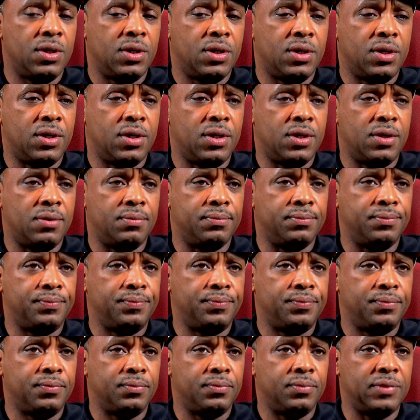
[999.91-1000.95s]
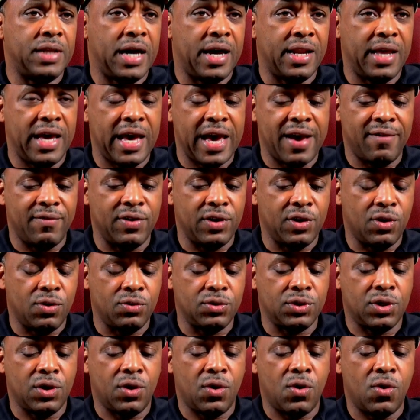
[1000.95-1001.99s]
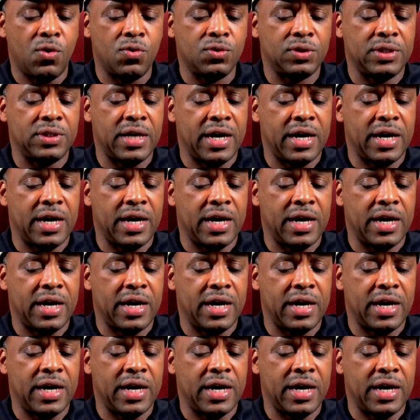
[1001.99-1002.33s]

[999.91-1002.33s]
not having those goals,